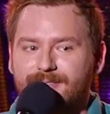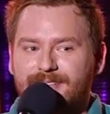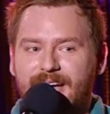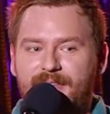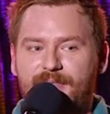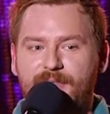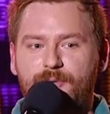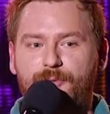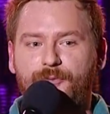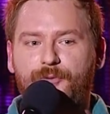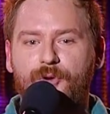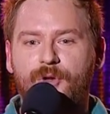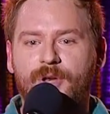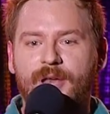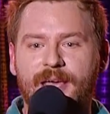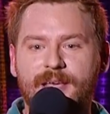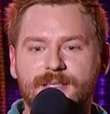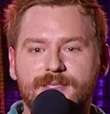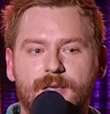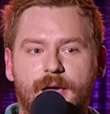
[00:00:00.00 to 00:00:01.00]
And then
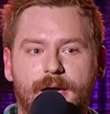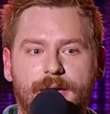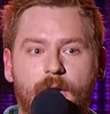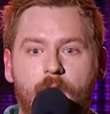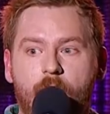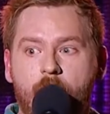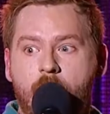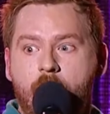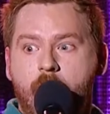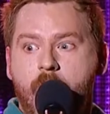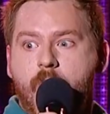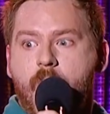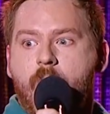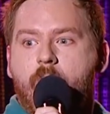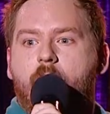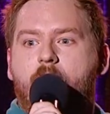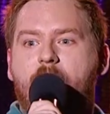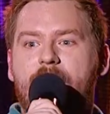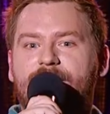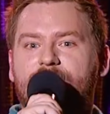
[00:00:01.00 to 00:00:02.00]
Funny's like,
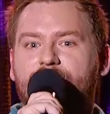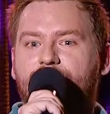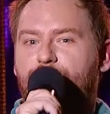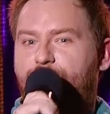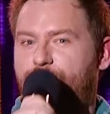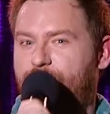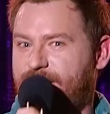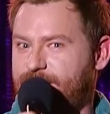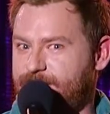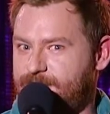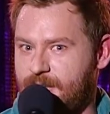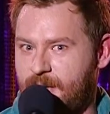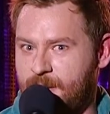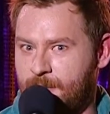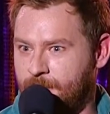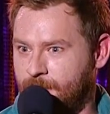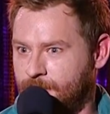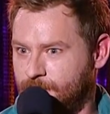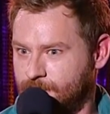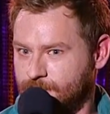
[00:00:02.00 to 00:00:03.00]
ah, I can fix
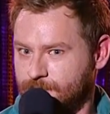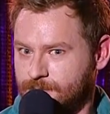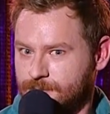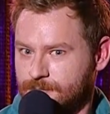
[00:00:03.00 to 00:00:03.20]
him.